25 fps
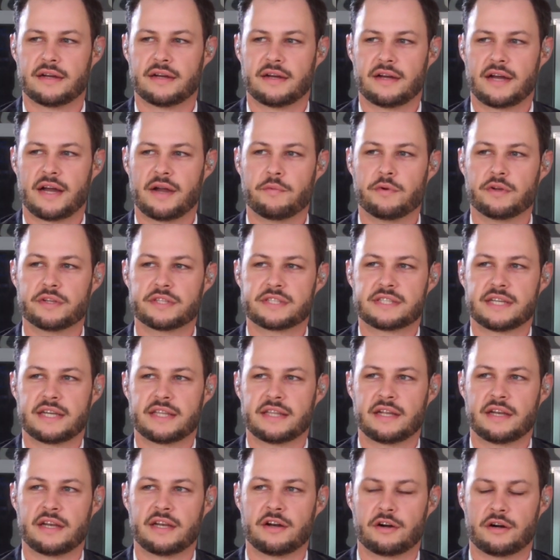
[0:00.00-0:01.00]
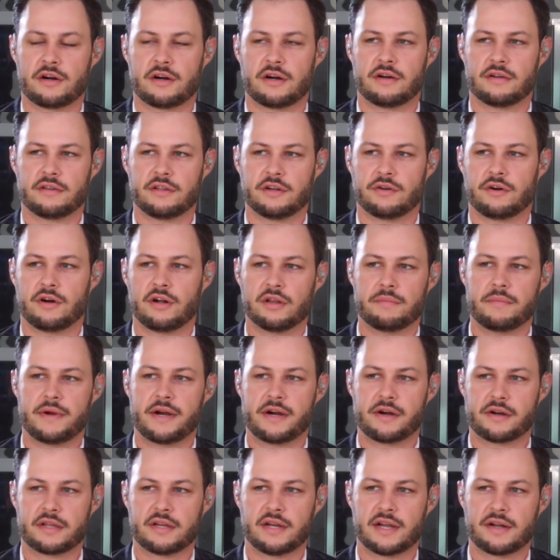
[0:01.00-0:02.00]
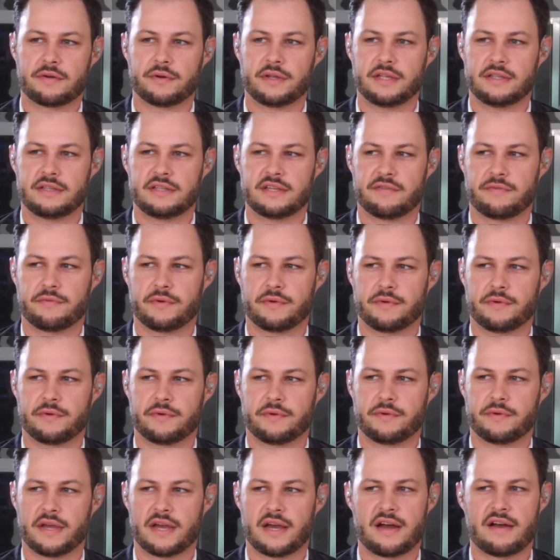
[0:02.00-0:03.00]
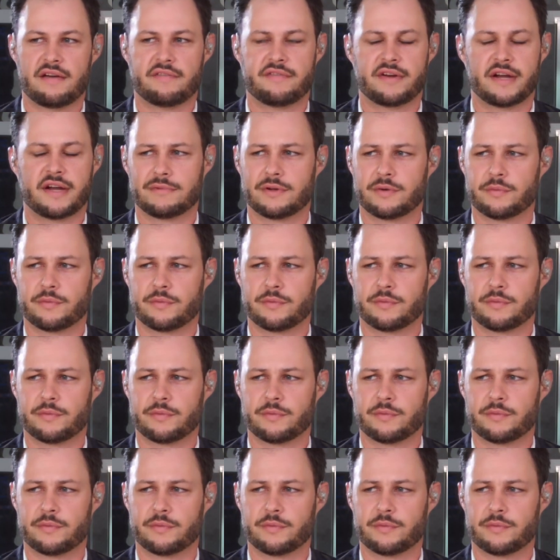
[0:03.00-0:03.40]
I will say that in our all American equity ETF, we have, I